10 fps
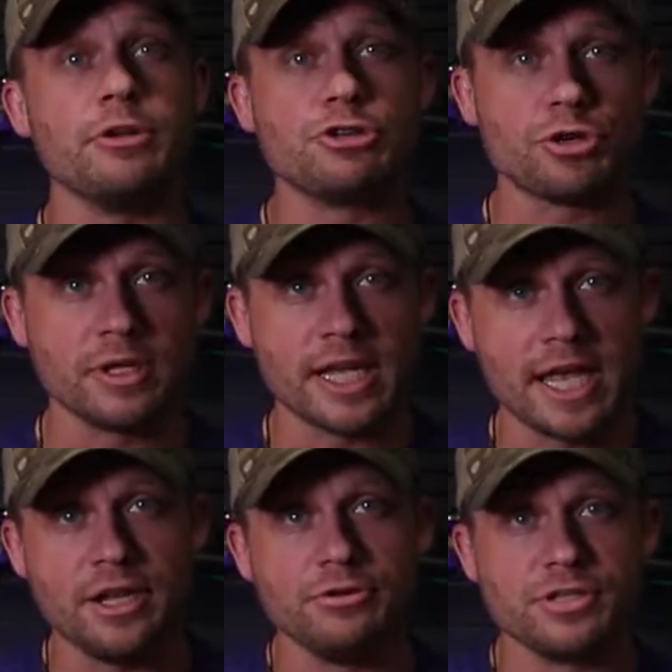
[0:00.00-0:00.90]
But you certainly
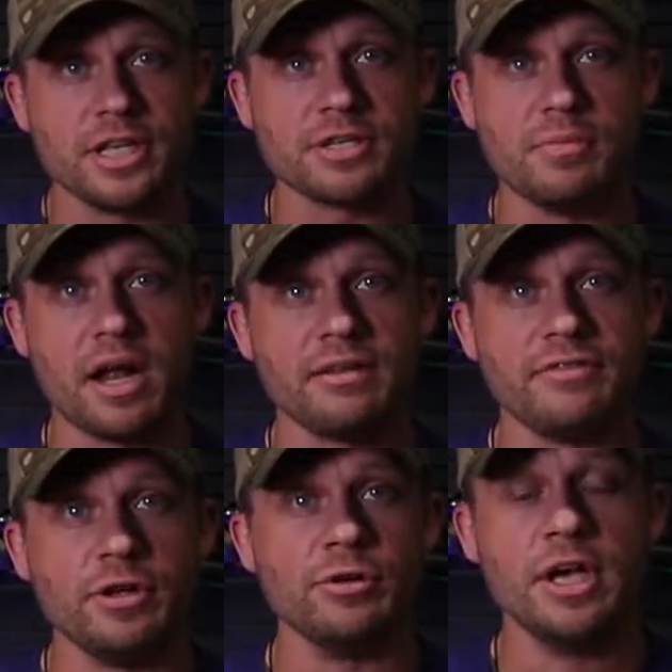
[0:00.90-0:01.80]
can use this MOLLE
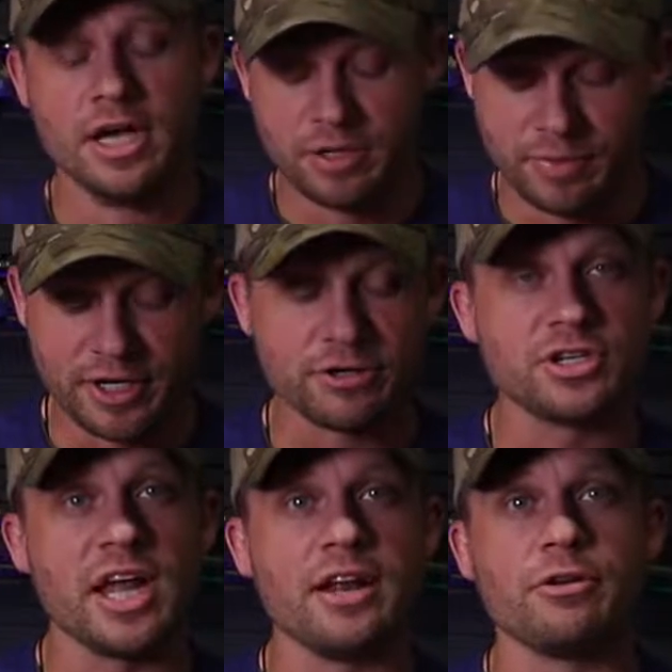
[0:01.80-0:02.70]
field to put your
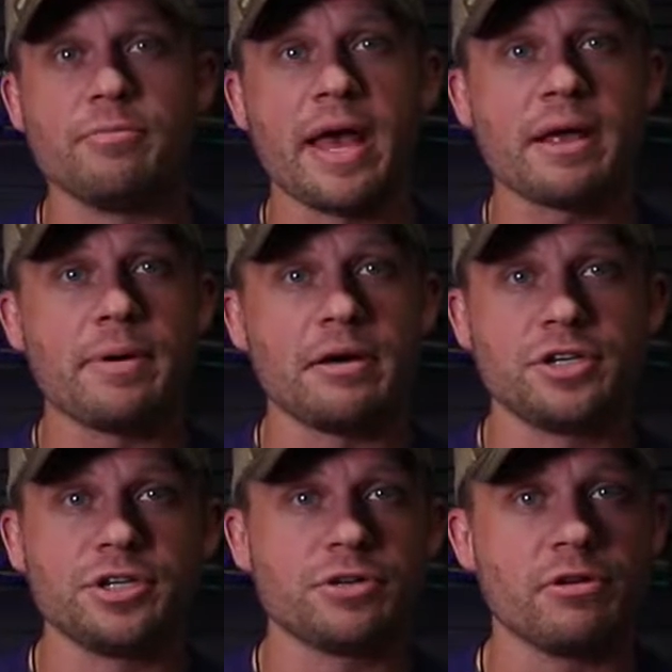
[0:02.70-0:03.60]
standard mag
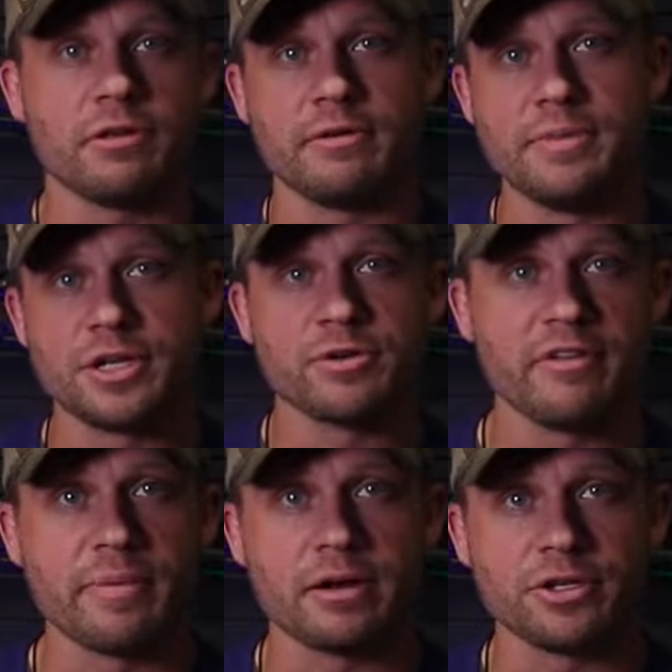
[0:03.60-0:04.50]
pouches or other
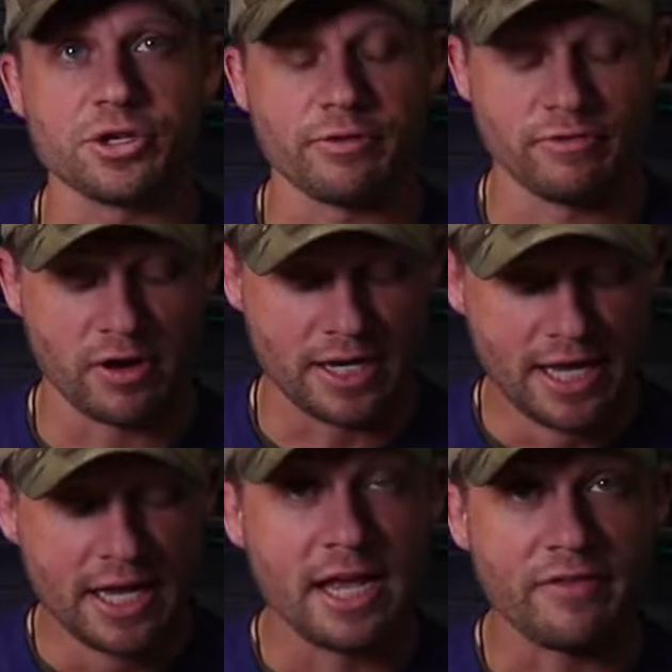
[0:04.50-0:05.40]
administrative pouches on the front
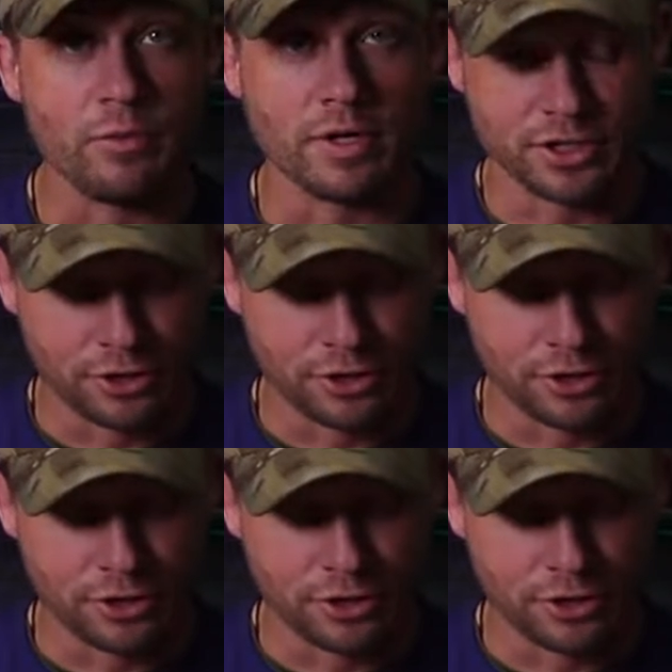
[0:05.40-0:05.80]
if you want